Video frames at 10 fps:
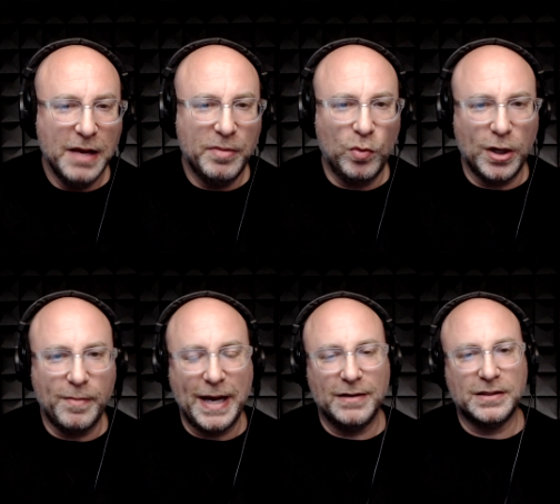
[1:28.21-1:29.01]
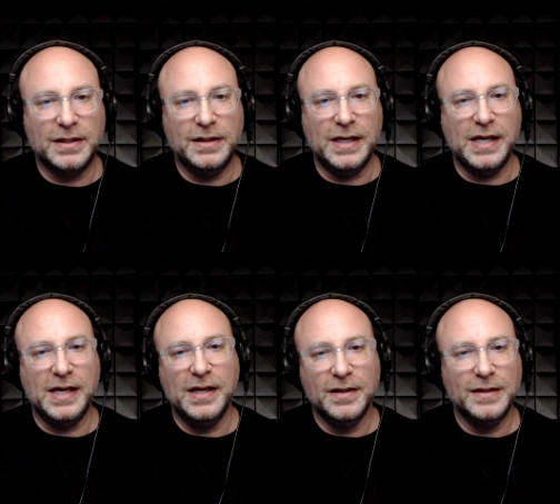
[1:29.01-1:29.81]
But what about
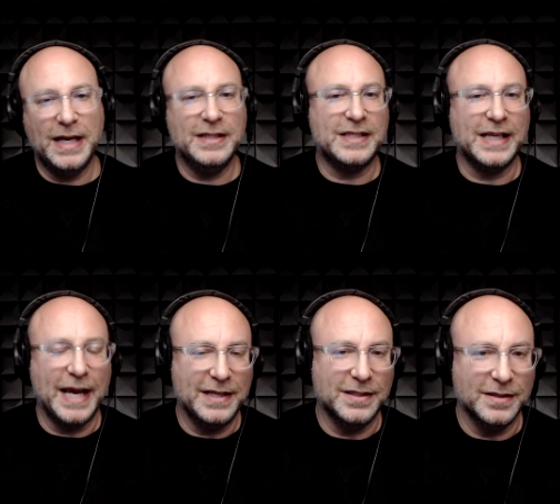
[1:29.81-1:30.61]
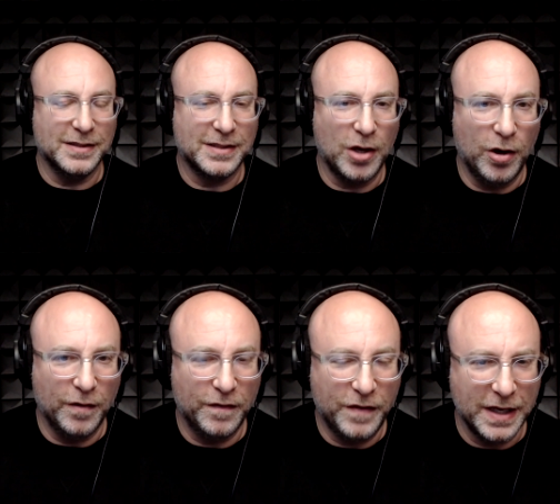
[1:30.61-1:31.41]
the instigators
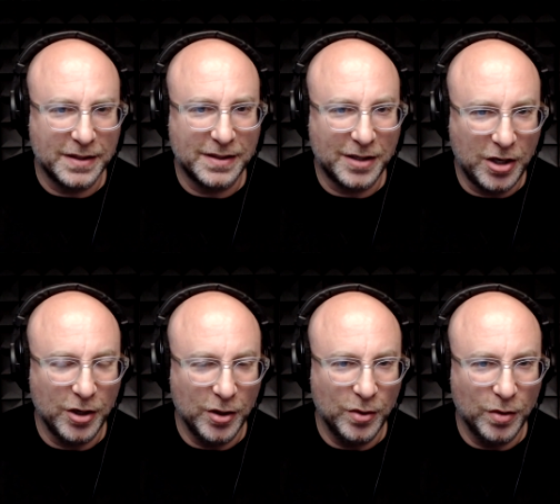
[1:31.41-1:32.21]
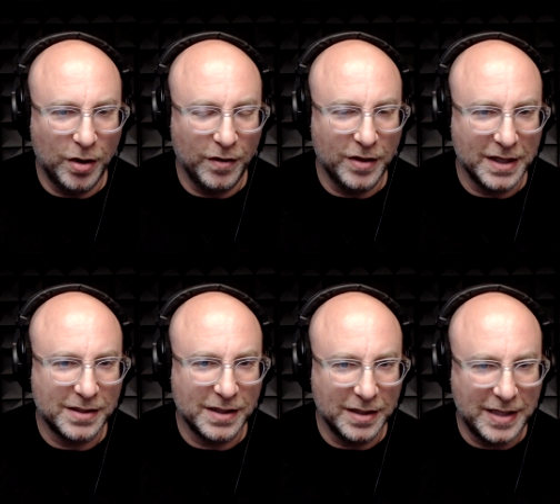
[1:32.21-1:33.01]
of this coup, on
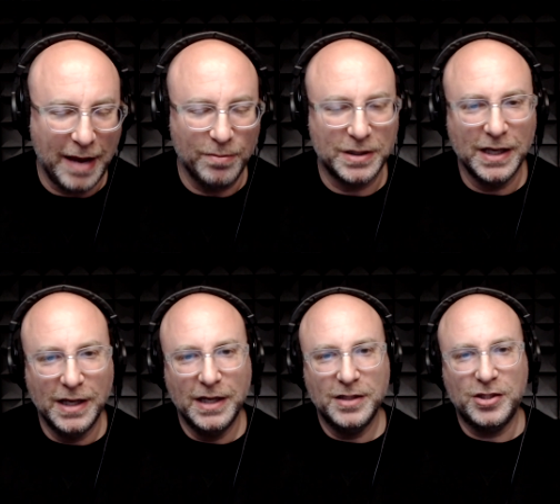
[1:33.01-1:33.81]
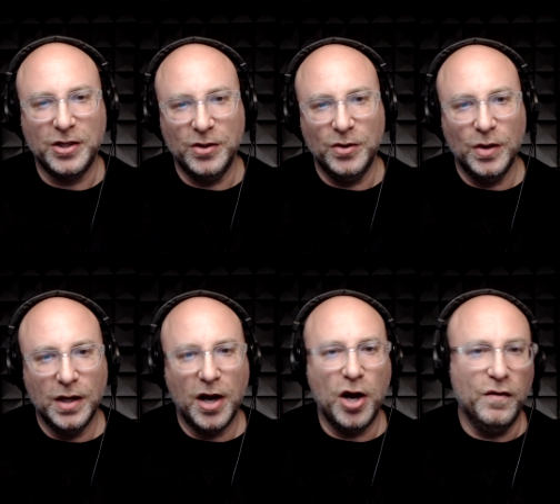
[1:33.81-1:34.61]
this attempt to
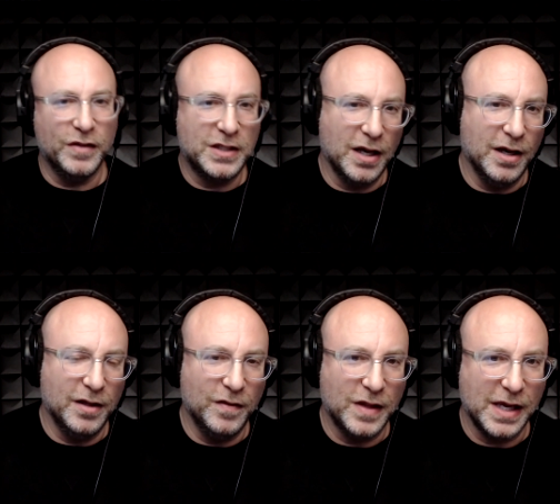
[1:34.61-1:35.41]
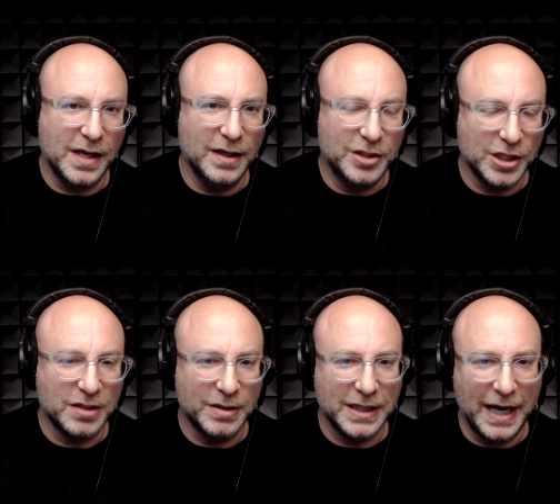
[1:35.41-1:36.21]
overturn the
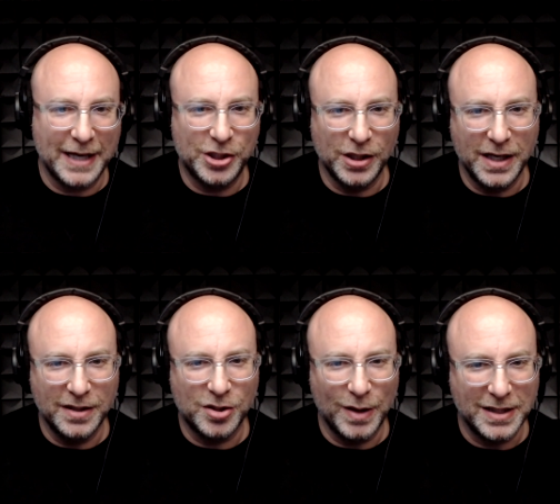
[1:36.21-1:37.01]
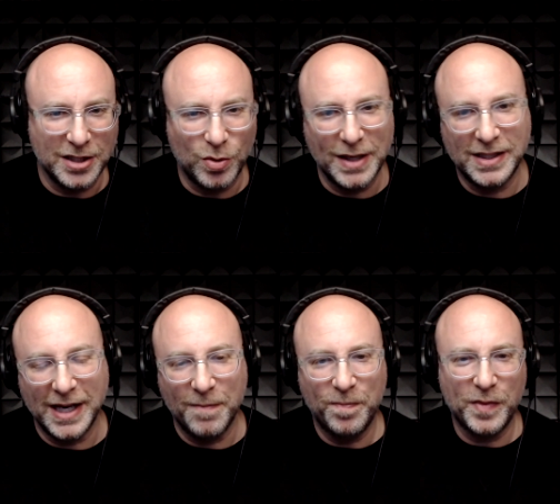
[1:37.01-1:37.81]
legitimate election in 2020?